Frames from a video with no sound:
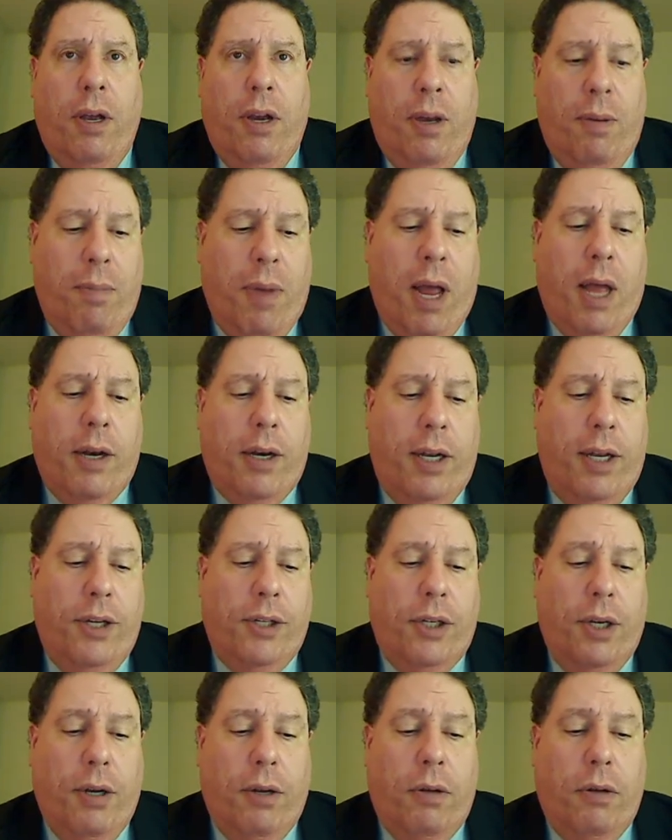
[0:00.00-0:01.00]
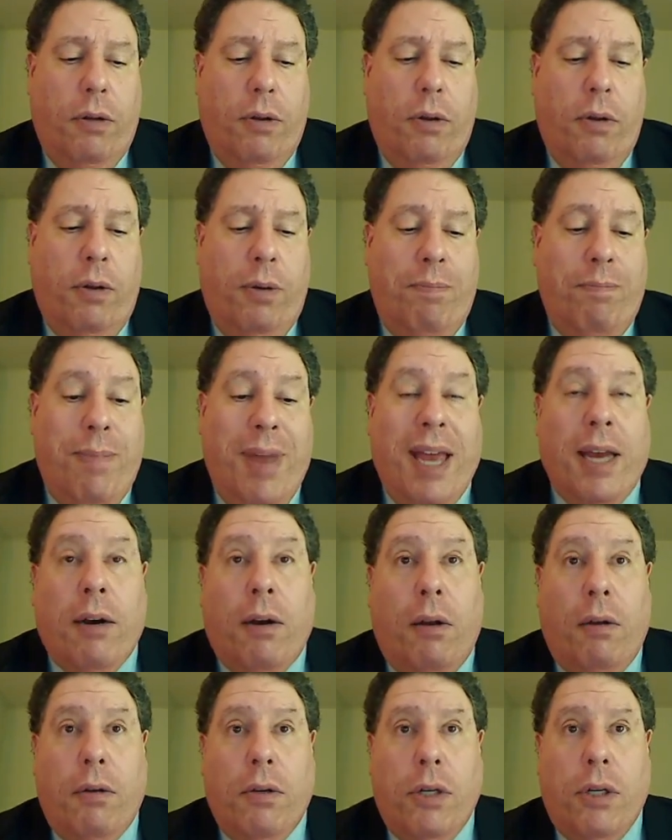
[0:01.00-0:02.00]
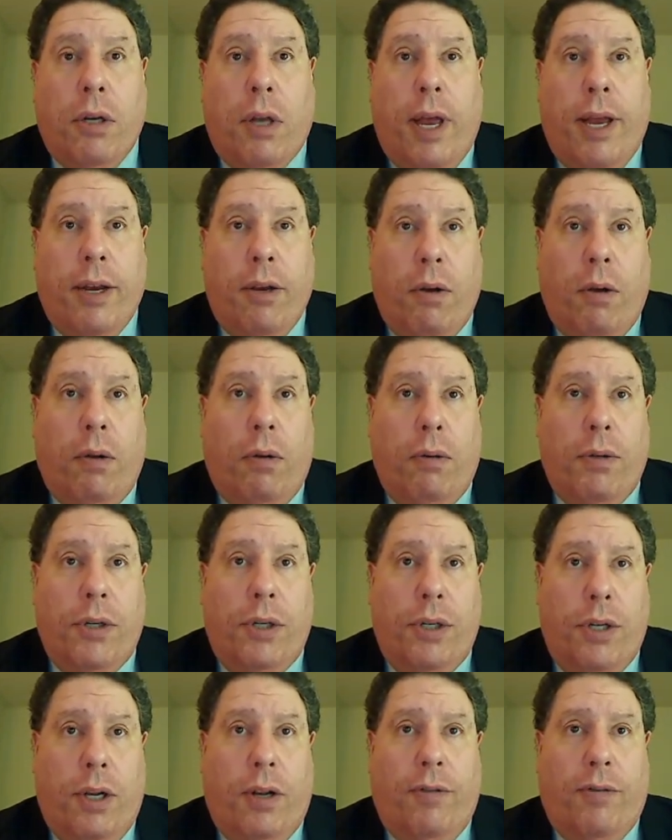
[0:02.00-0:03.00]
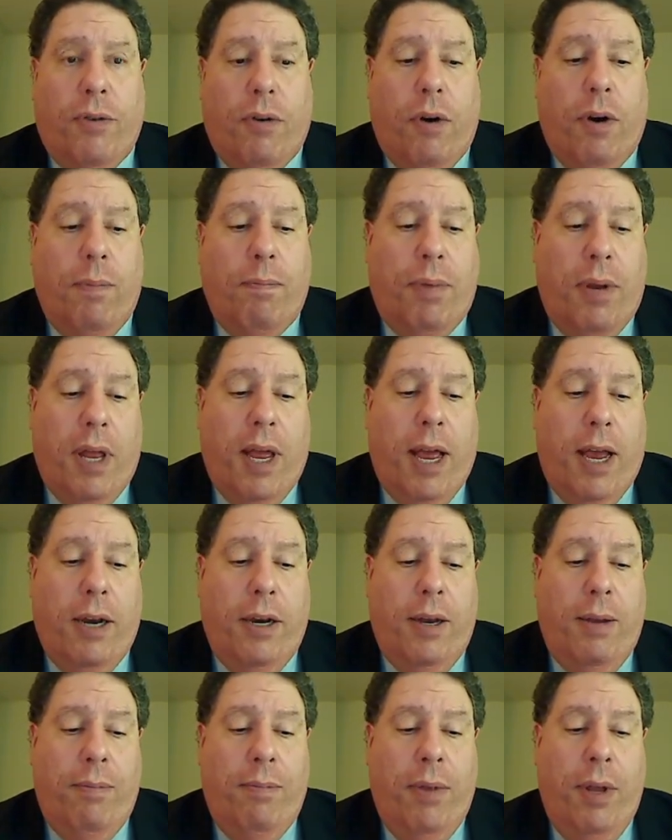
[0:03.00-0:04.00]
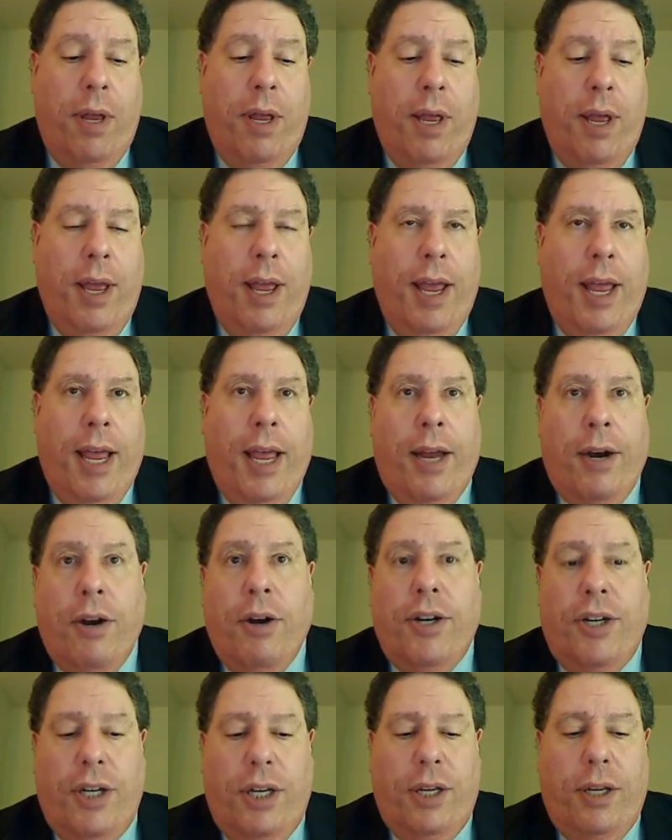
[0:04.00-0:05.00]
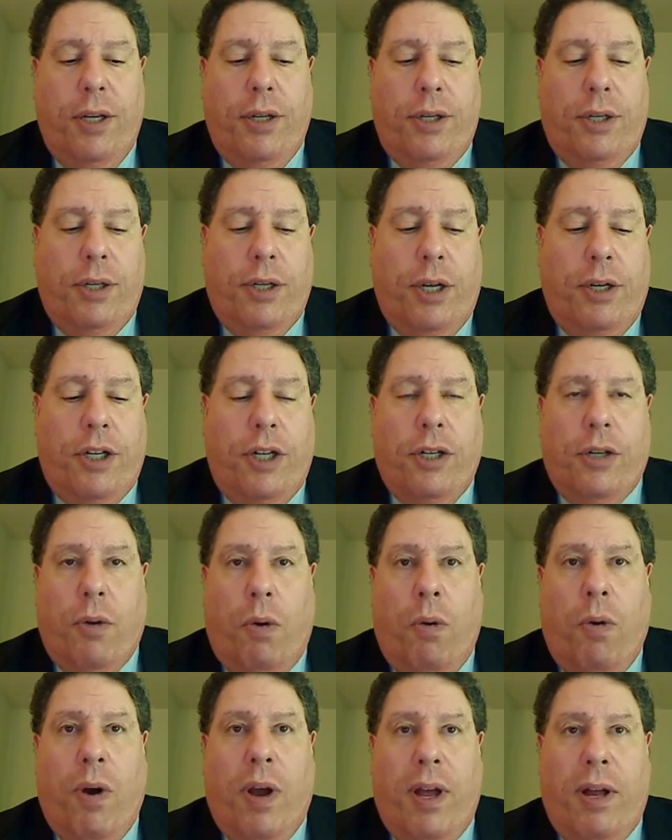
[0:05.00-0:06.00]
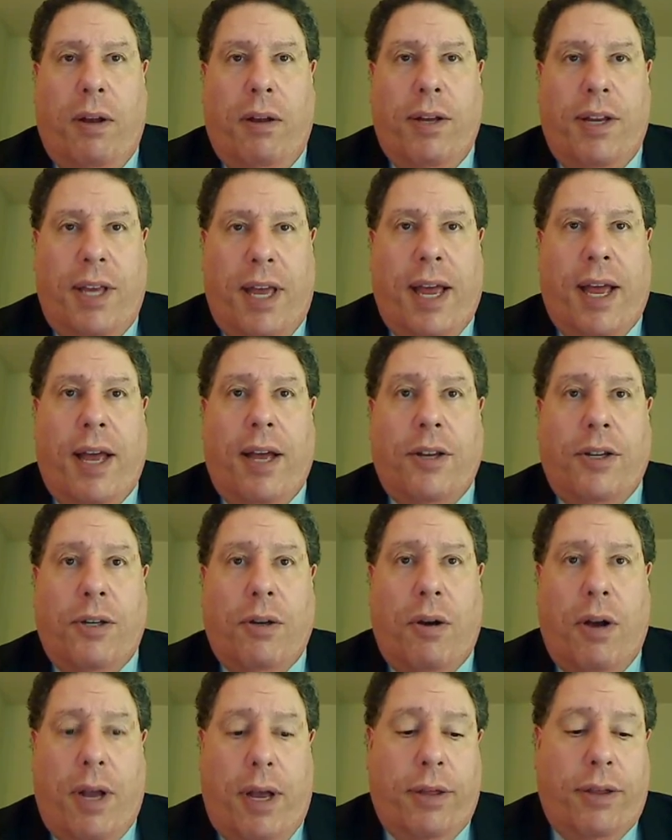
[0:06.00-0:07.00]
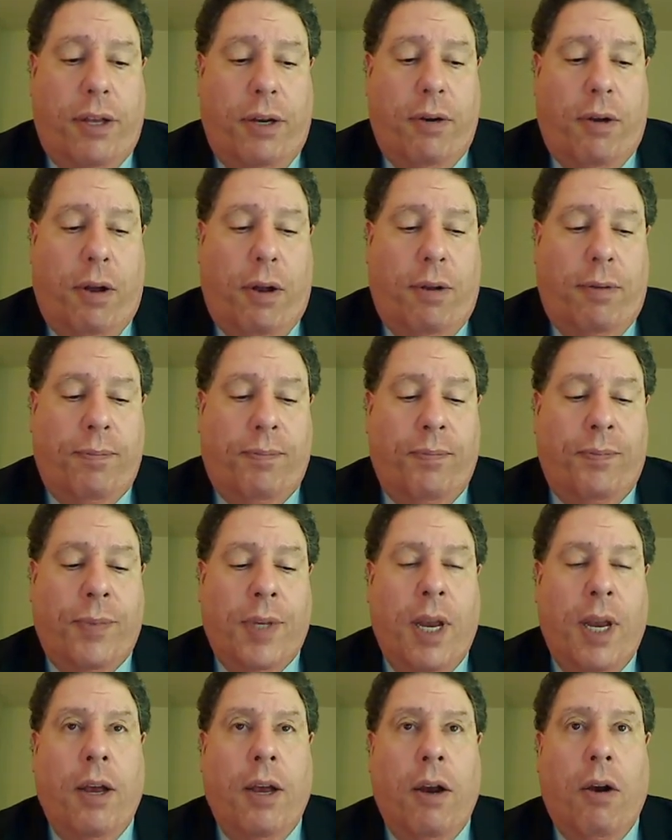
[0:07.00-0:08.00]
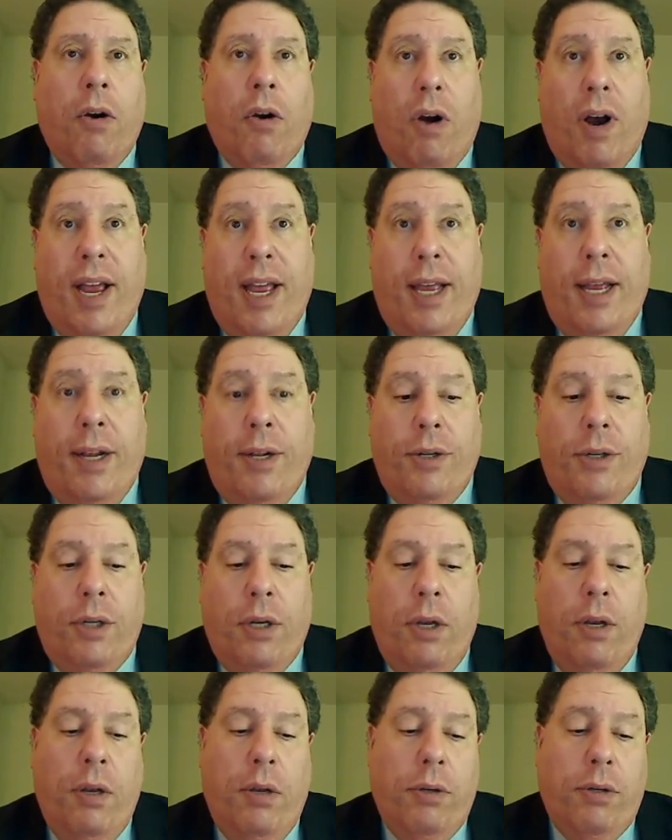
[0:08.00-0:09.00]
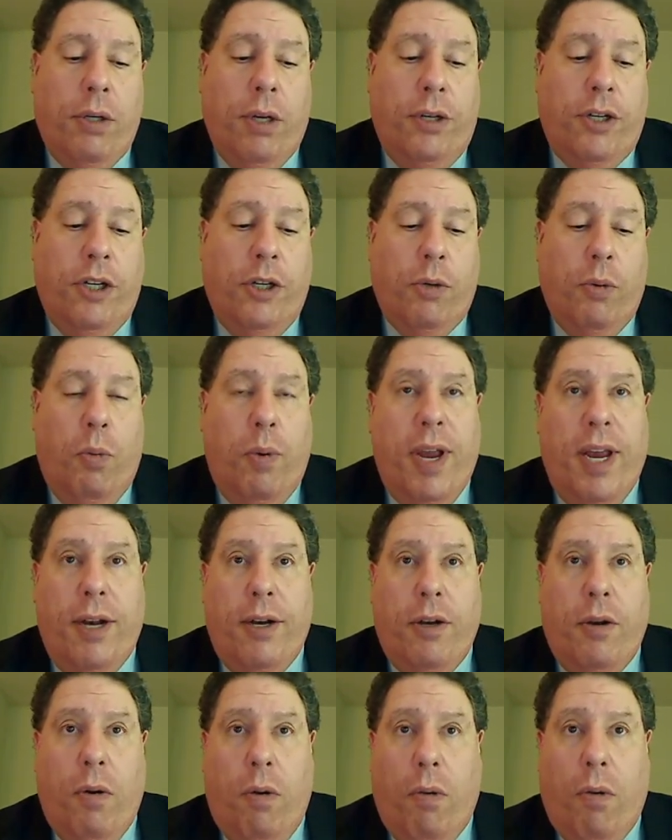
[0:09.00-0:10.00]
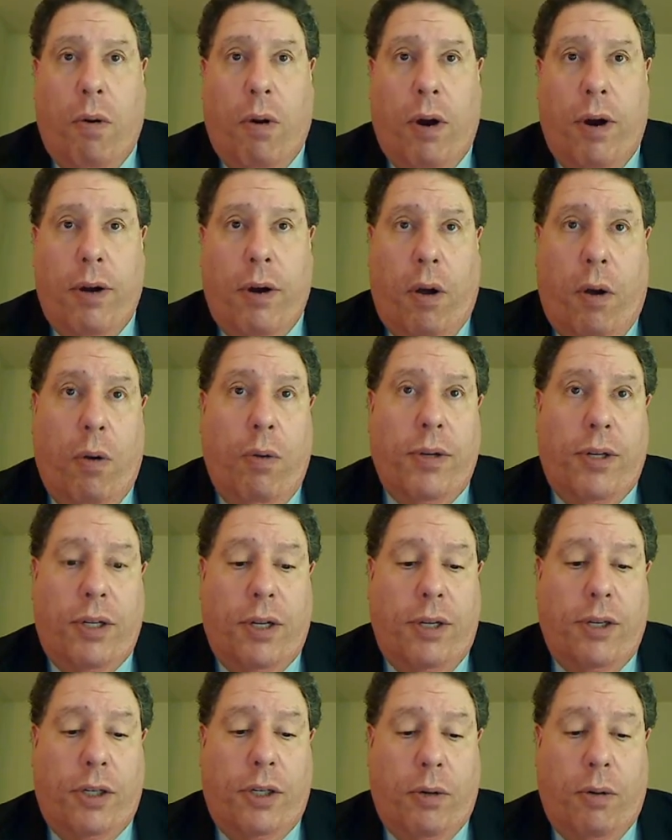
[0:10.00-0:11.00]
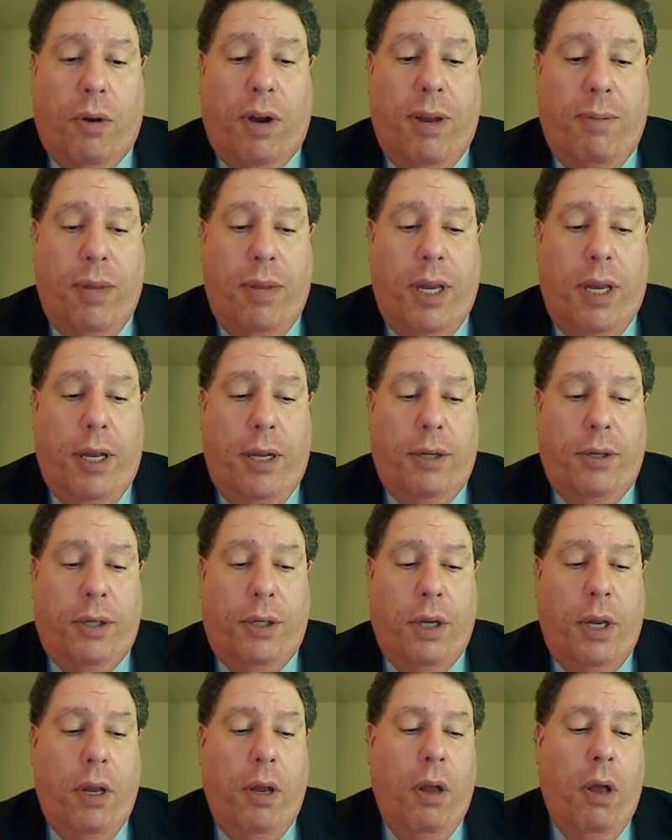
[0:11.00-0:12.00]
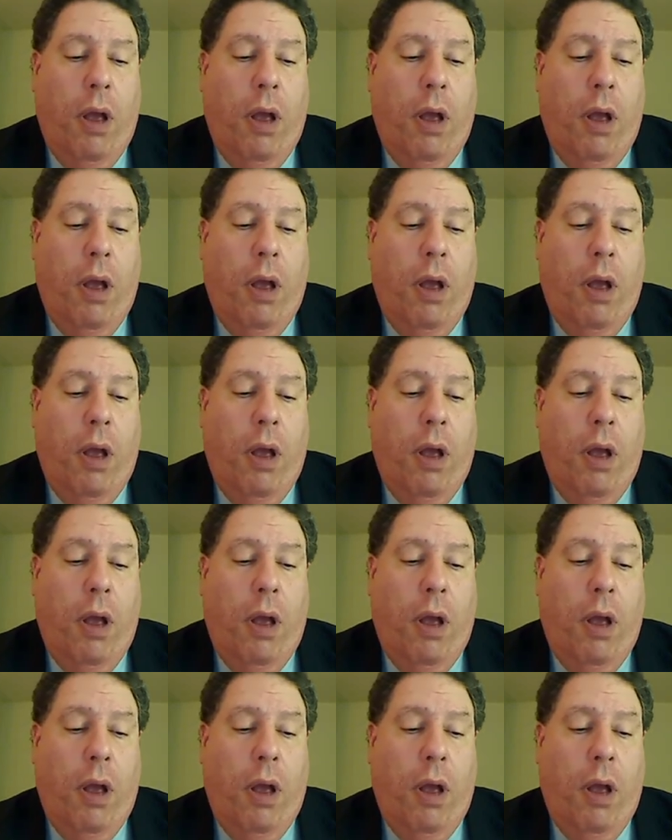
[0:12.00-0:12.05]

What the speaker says: Commodities include metals like gold, silver, or platinum, energies such as oil, gas, or ethanol, grains such as wheat, corn, oats, and soybeans,